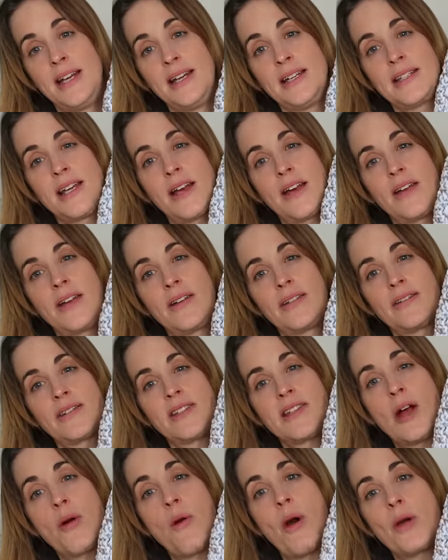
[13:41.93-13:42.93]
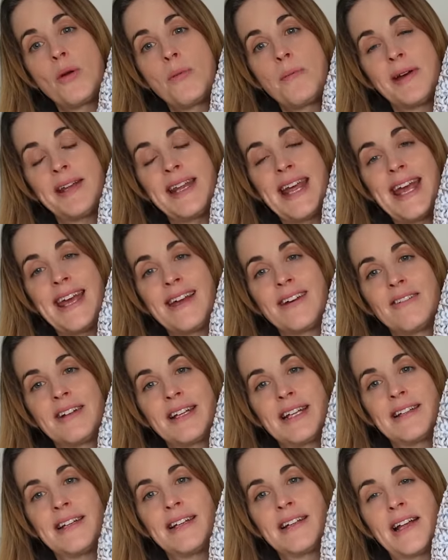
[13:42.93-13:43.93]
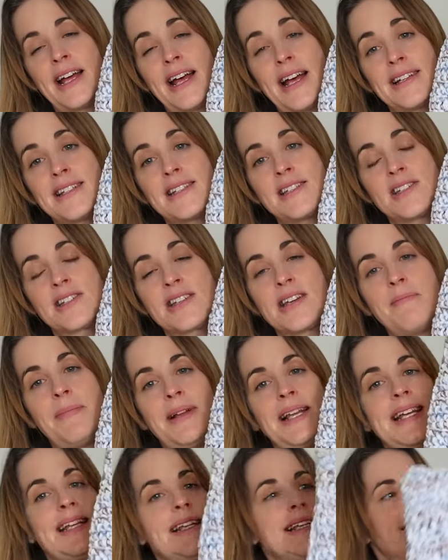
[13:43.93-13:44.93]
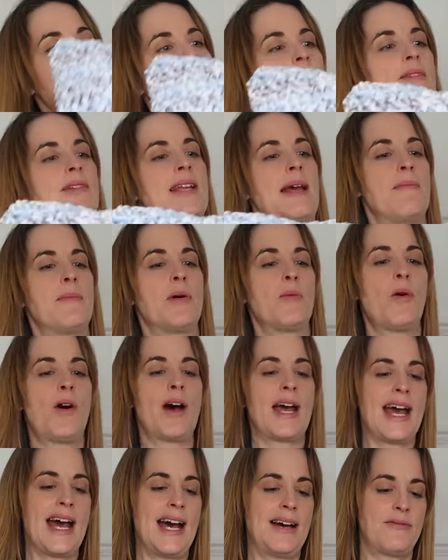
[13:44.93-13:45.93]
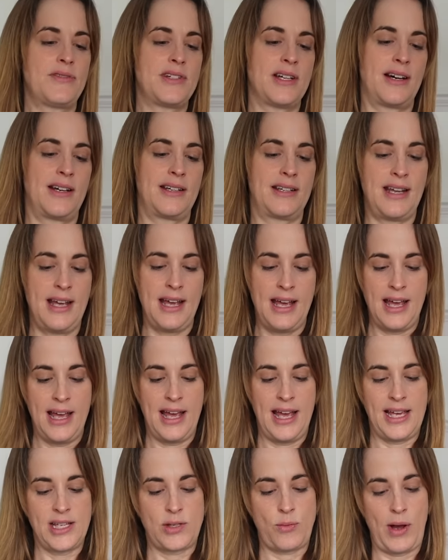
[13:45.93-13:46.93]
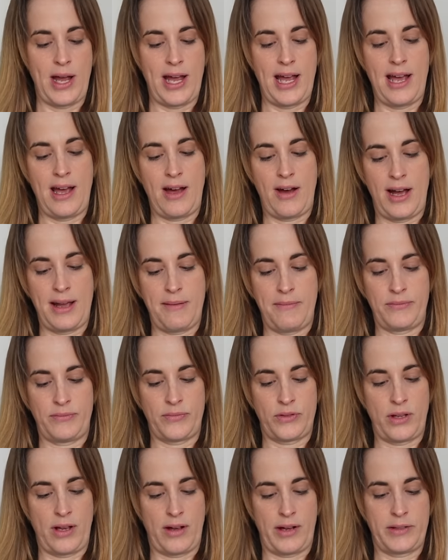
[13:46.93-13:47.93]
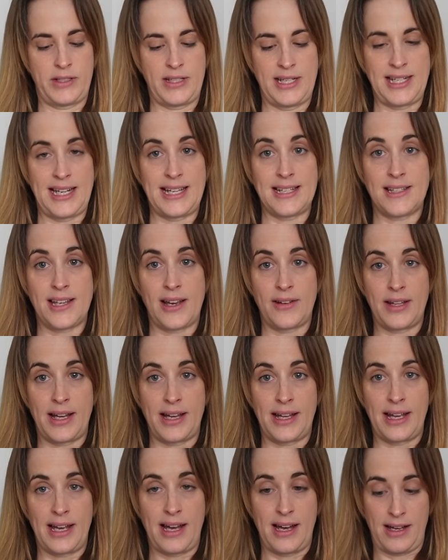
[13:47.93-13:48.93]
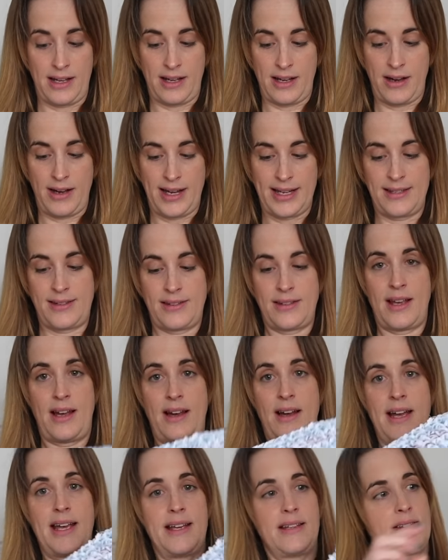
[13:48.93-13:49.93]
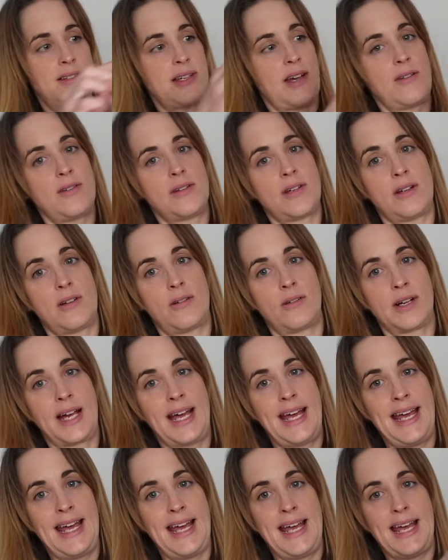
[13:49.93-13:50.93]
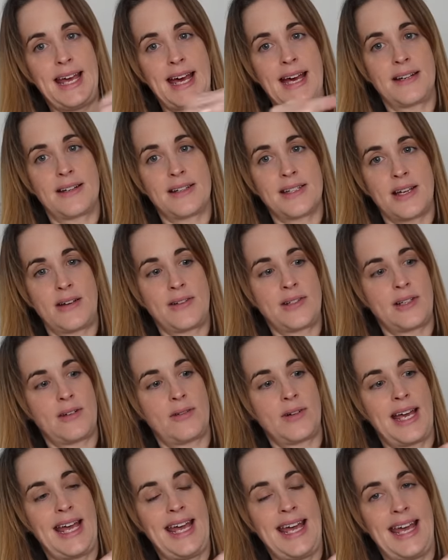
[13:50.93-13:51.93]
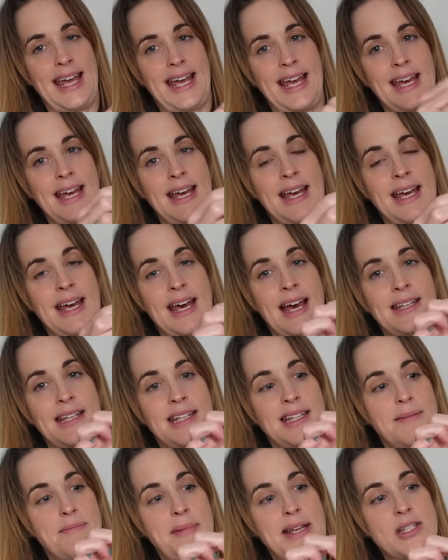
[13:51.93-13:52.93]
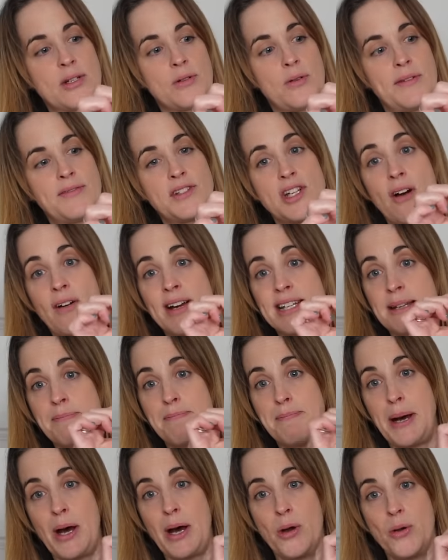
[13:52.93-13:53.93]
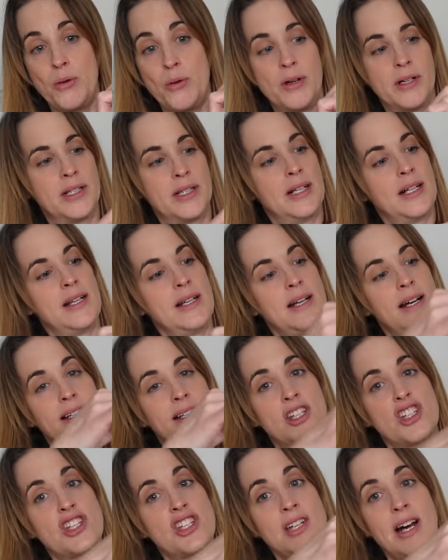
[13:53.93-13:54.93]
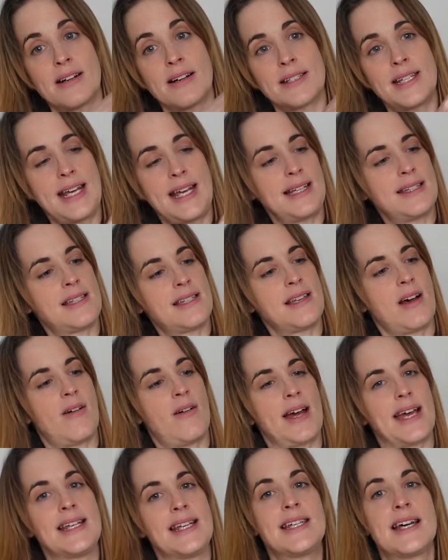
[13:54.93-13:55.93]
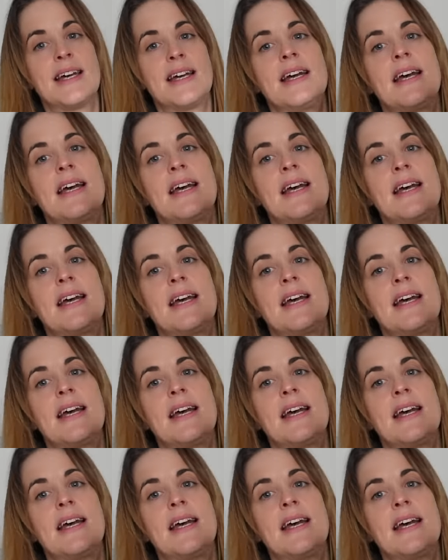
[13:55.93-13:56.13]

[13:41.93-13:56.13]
So there's no opening or anything like that. It's just completely sewn in. But what I have done is where I did it so that I sewed along here and I sewed along here. And in the middle, I've tied a bow and just tucked it inside.